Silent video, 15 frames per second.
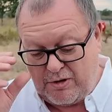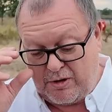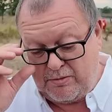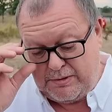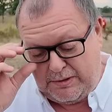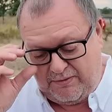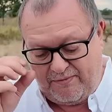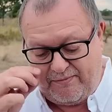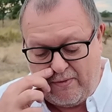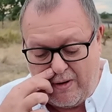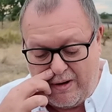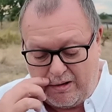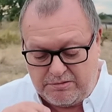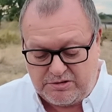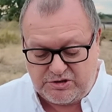Droney,
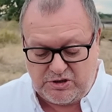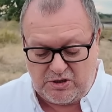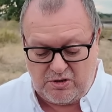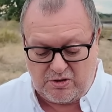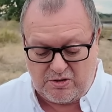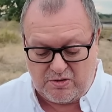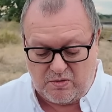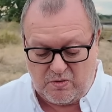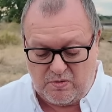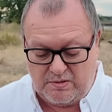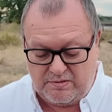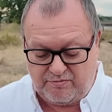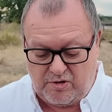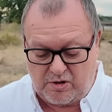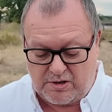follow,
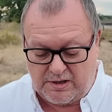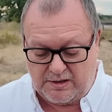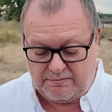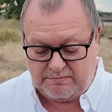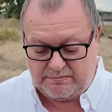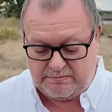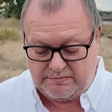circle, rocket.